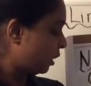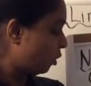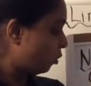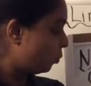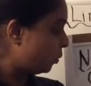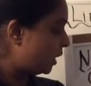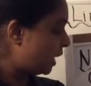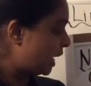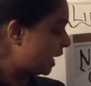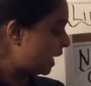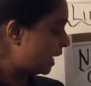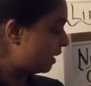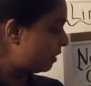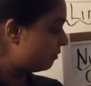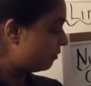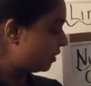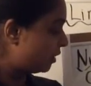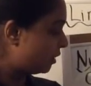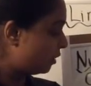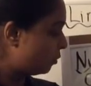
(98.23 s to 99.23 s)
We
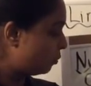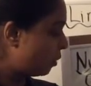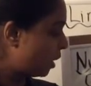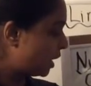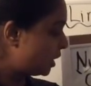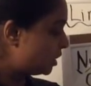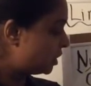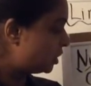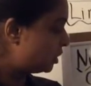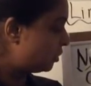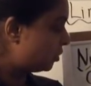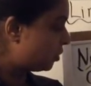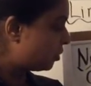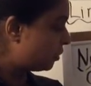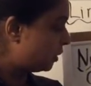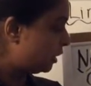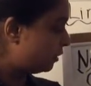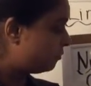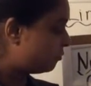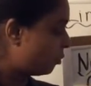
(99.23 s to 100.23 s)
have 1, 2,
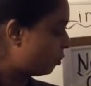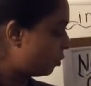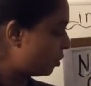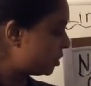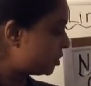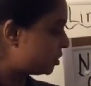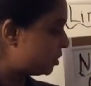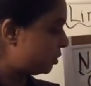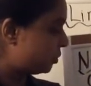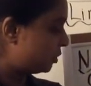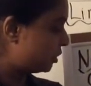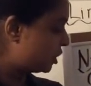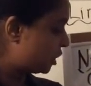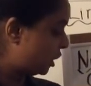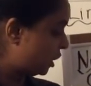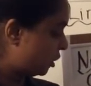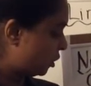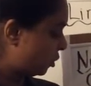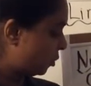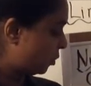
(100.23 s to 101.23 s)
3, 4 students
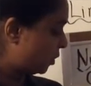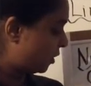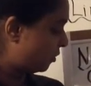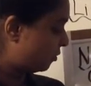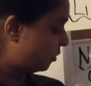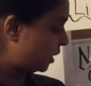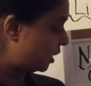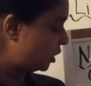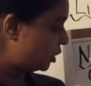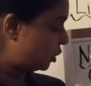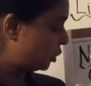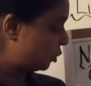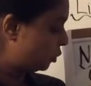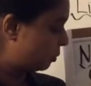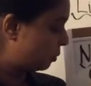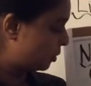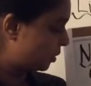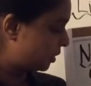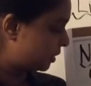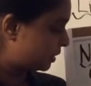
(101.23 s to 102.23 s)
here who have read 2
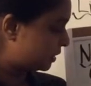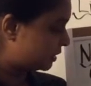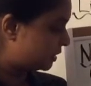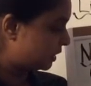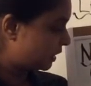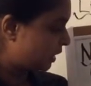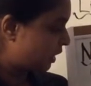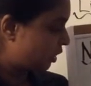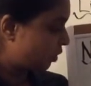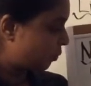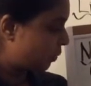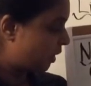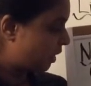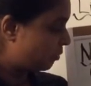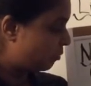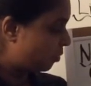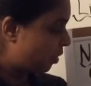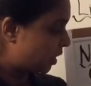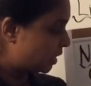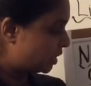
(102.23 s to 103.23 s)
books. We
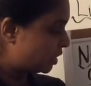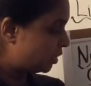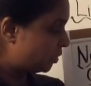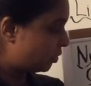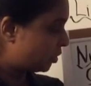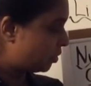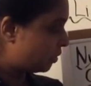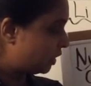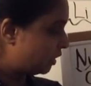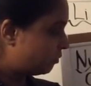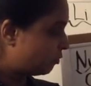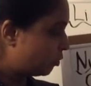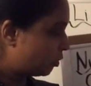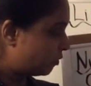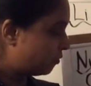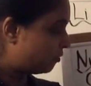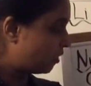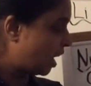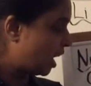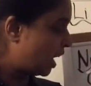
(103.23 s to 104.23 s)
have 1, 2, 3,
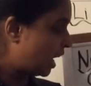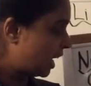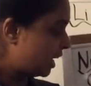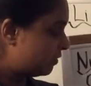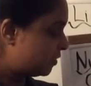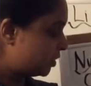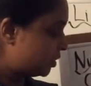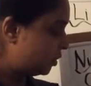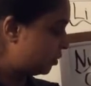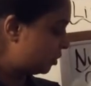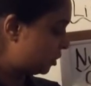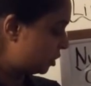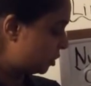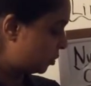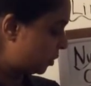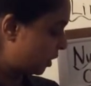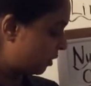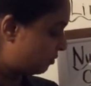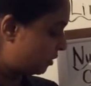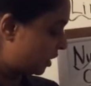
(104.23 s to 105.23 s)
4, 5 students
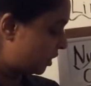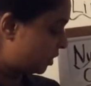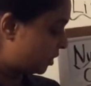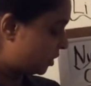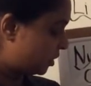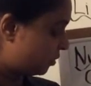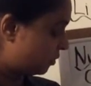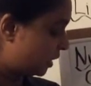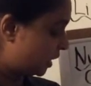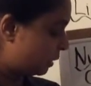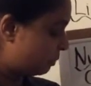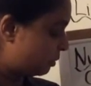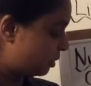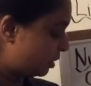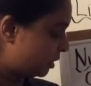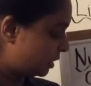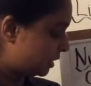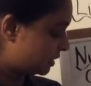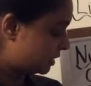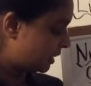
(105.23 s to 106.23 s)
who have read 3
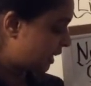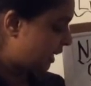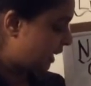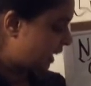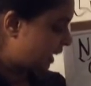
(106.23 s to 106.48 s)
books.